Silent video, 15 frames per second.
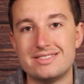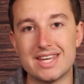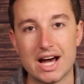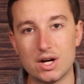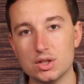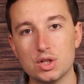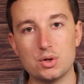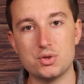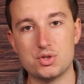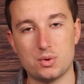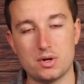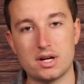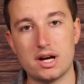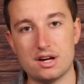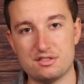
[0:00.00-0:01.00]
download
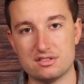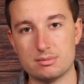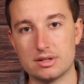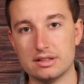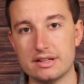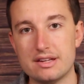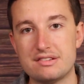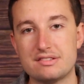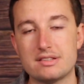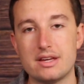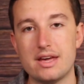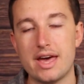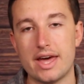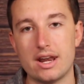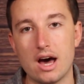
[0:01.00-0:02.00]
your customer list
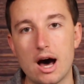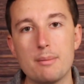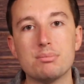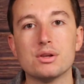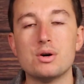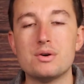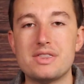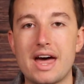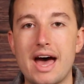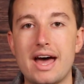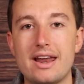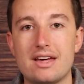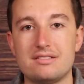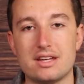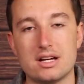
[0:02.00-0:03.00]
and upload
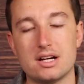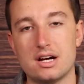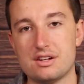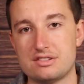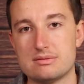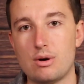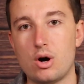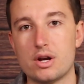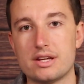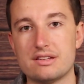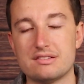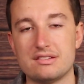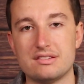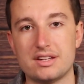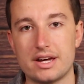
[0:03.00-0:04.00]
that as a custom
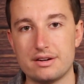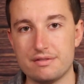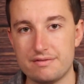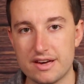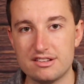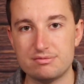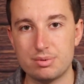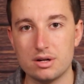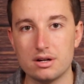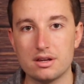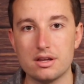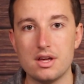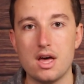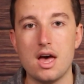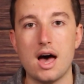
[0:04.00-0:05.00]
audience inside of
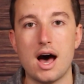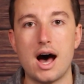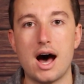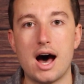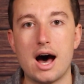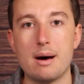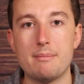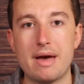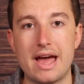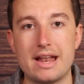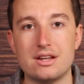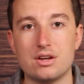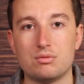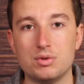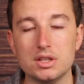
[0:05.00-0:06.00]
Facebook,
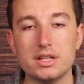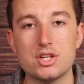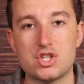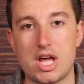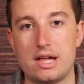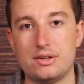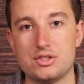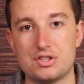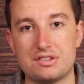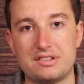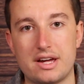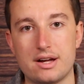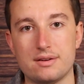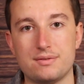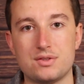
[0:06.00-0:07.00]
and really challenge
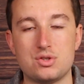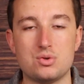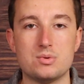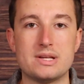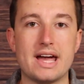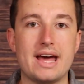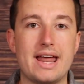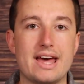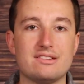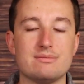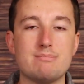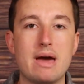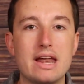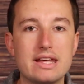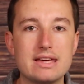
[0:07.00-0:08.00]
yourself to get as
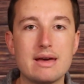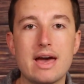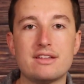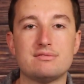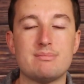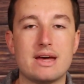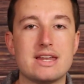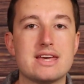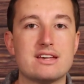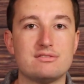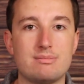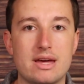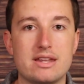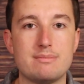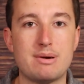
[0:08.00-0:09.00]

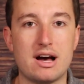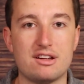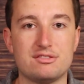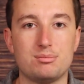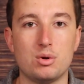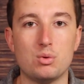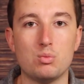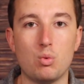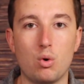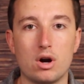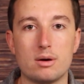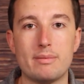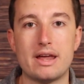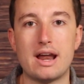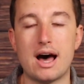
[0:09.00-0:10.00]
many possible
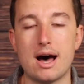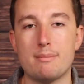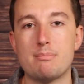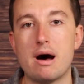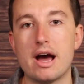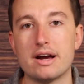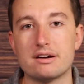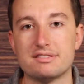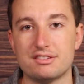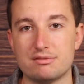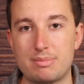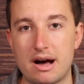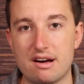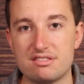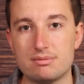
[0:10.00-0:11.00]
warm and hot buyers as
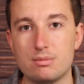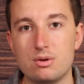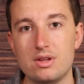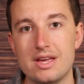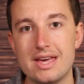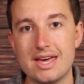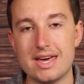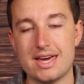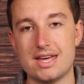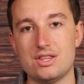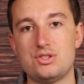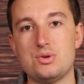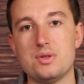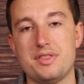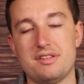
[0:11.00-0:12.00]
possible
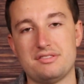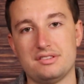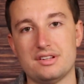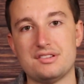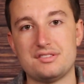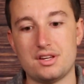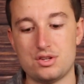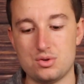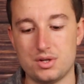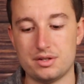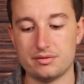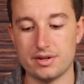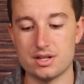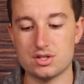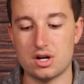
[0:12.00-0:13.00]
into this list that you can
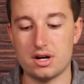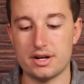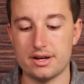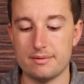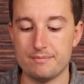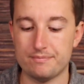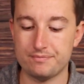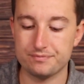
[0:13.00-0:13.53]
retarget.